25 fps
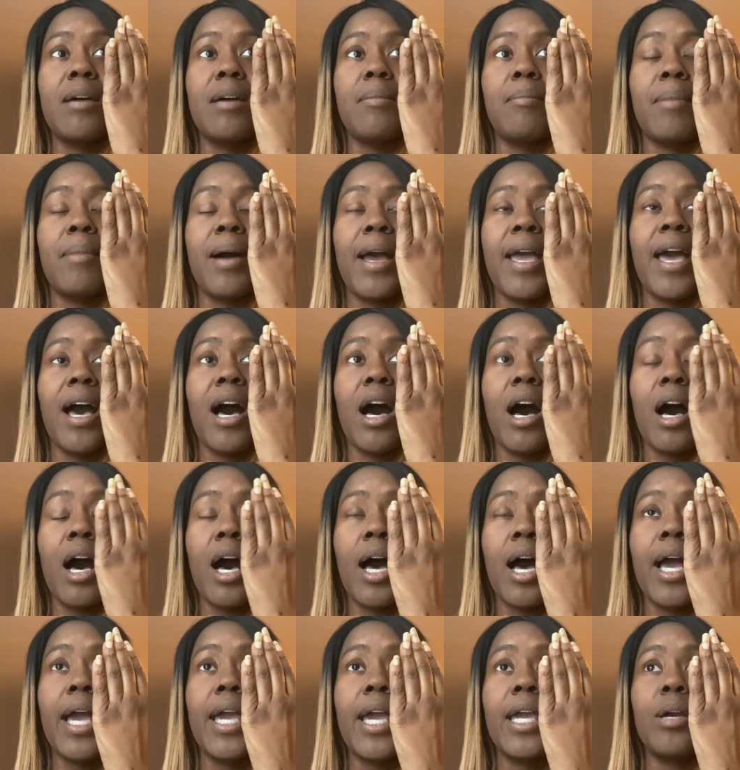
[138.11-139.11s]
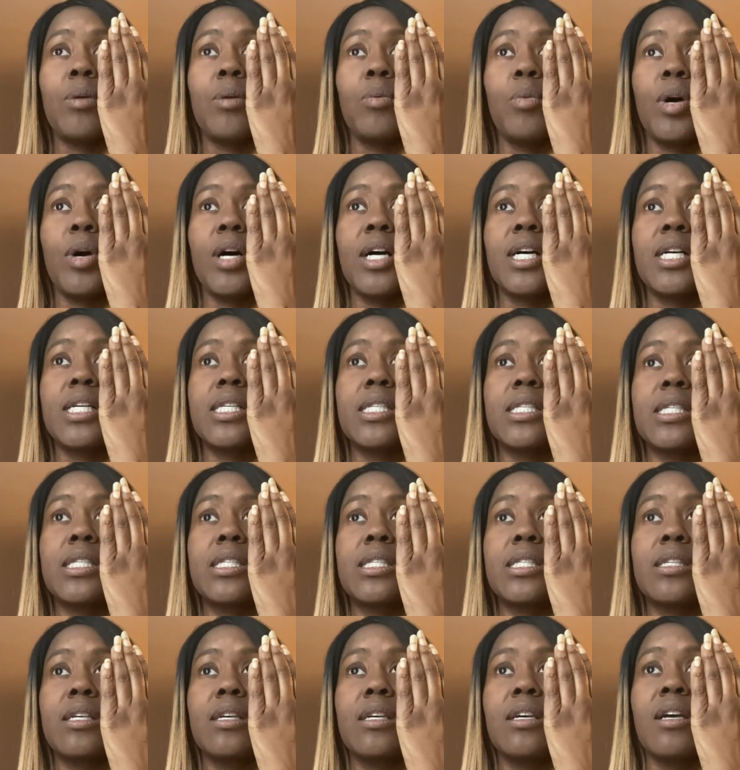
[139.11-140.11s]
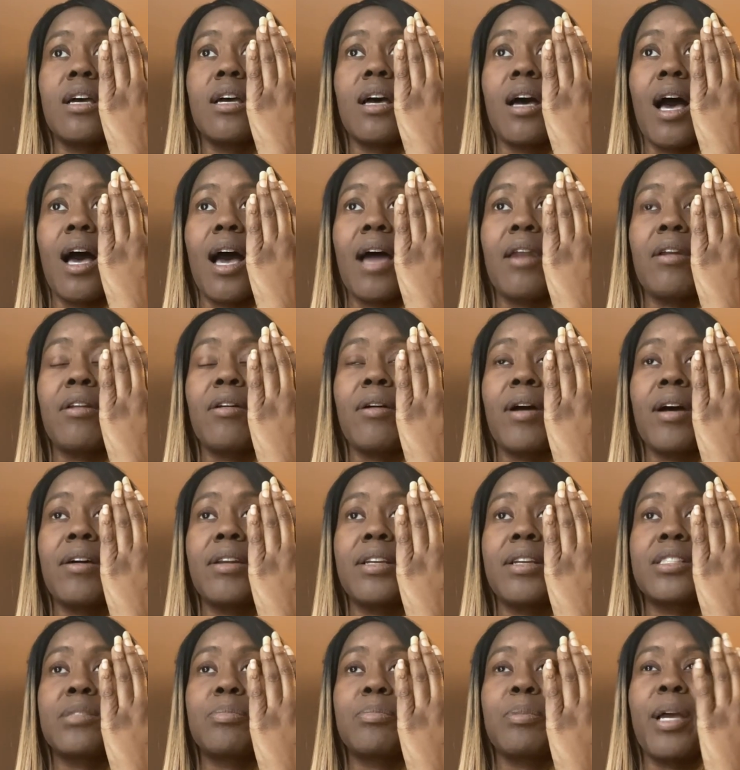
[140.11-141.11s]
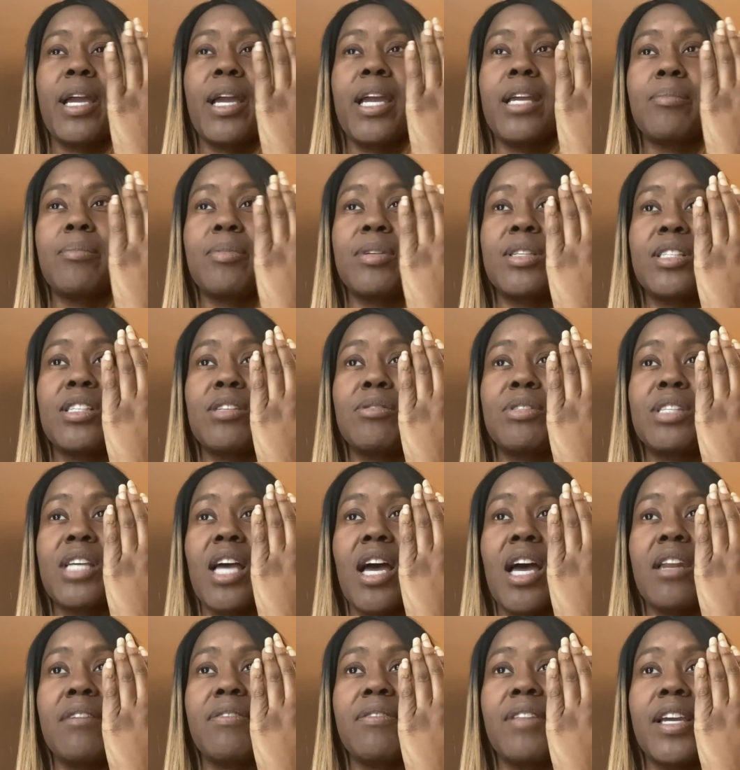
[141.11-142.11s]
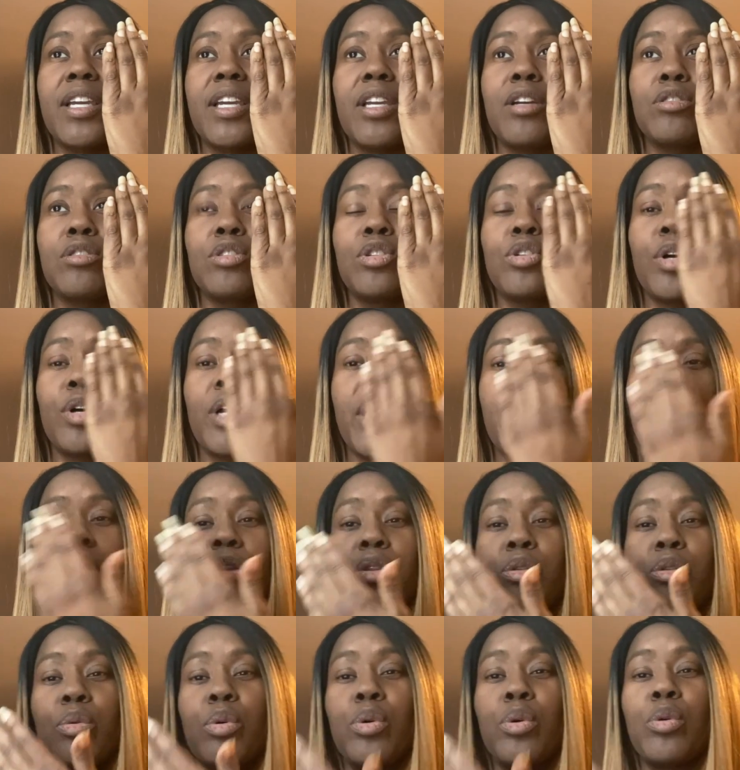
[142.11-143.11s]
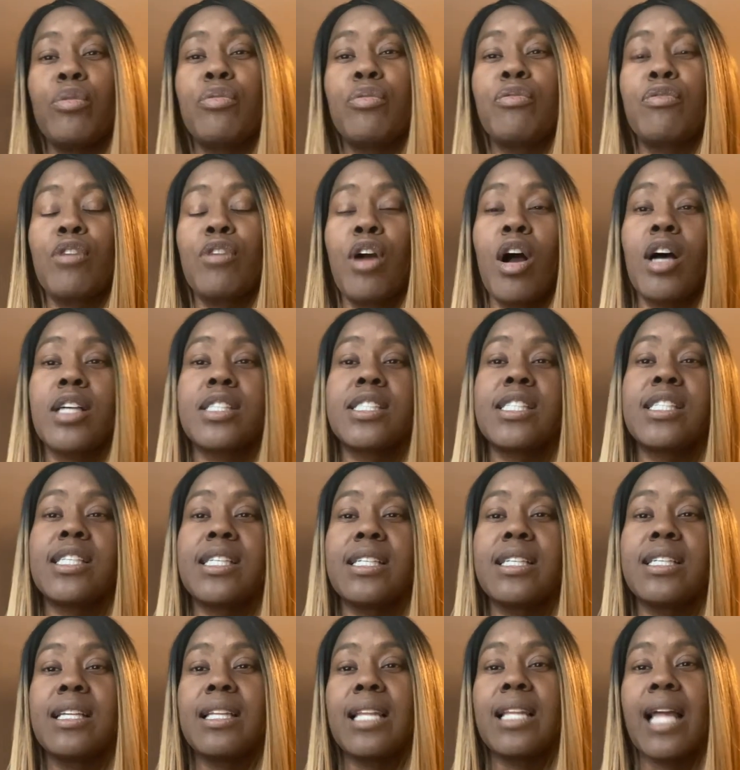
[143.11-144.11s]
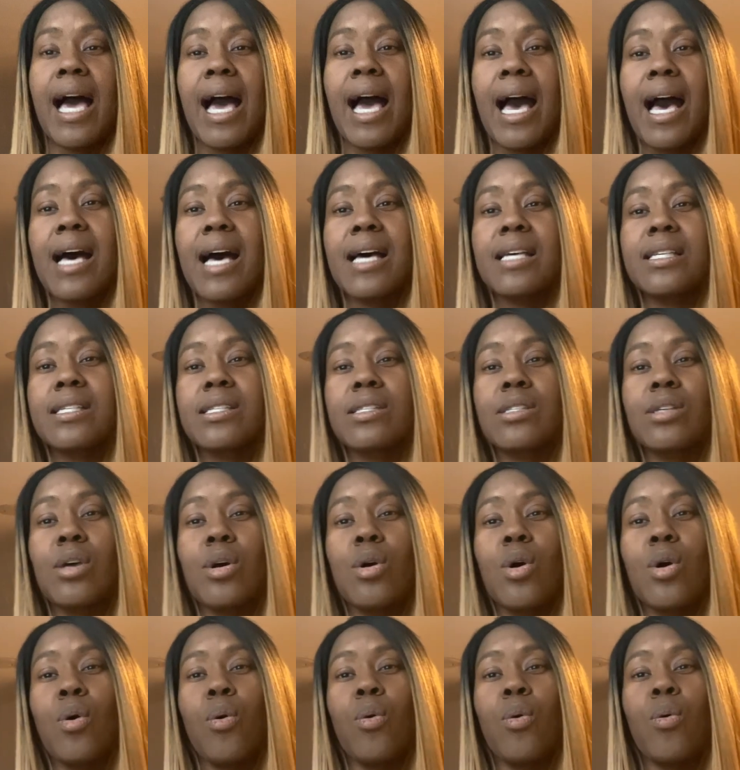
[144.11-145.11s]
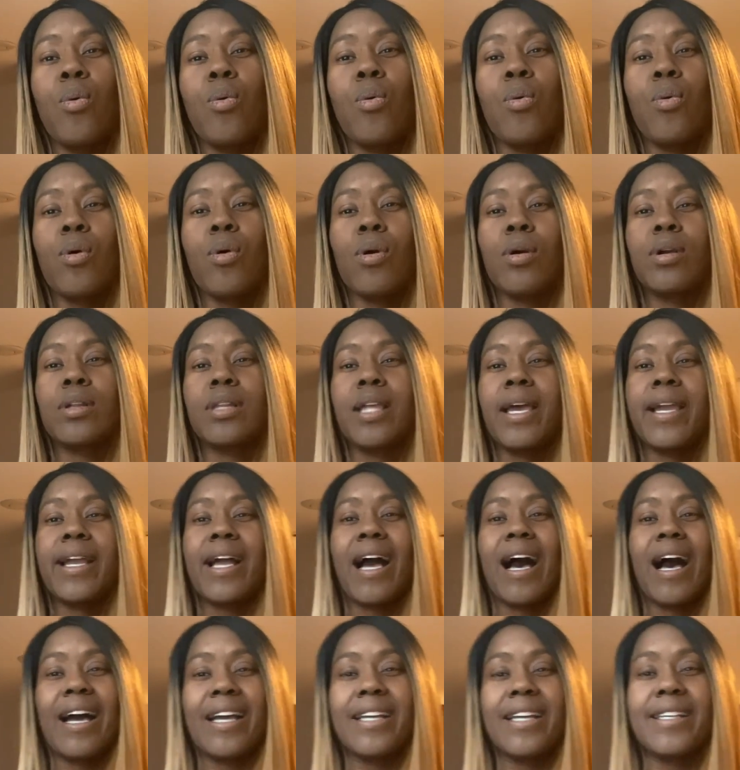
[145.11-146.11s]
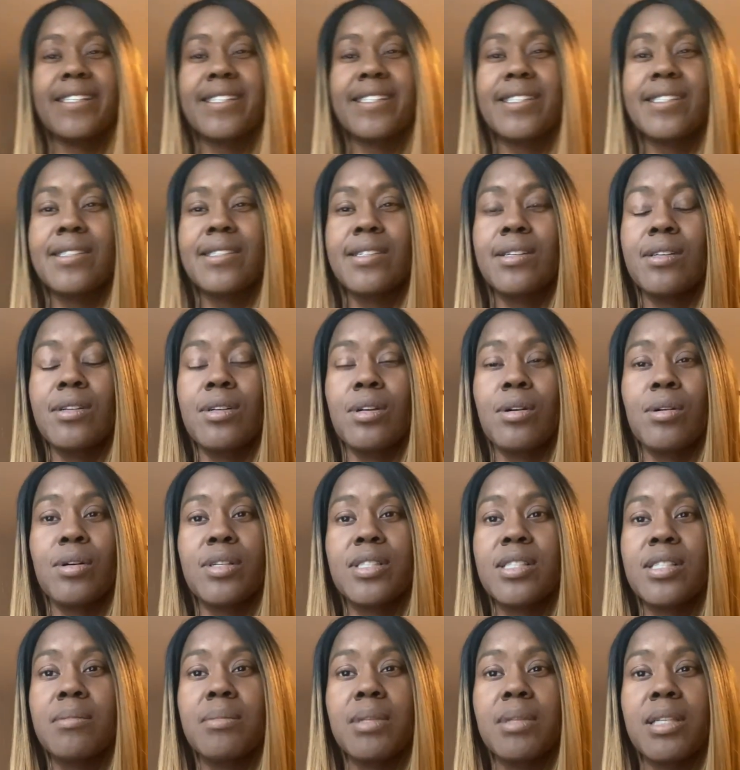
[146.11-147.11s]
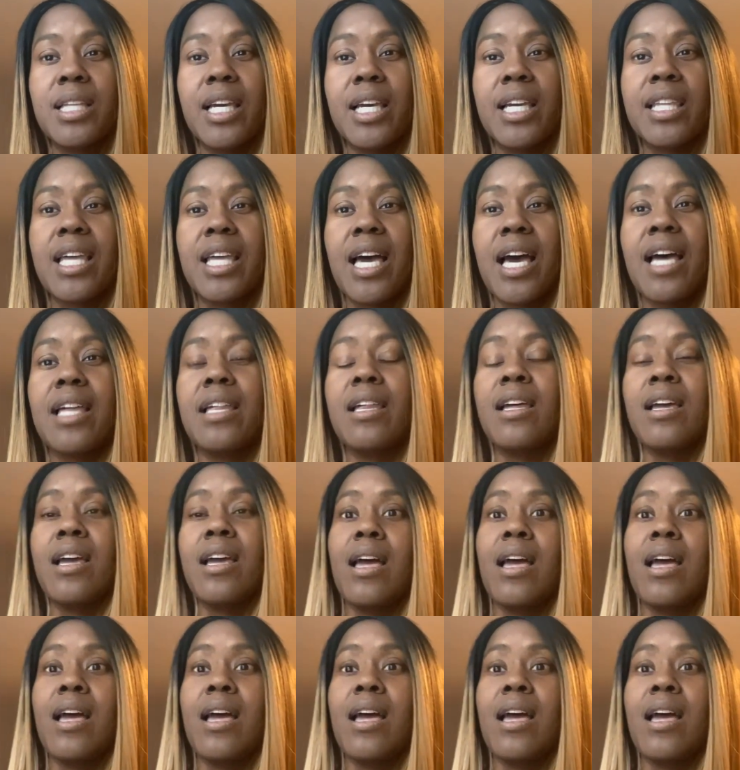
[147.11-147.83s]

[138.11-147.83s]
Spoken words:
My eye was, I don't know how to explain, but it was kind of like you're looking through frosted glass or like ice or something like that.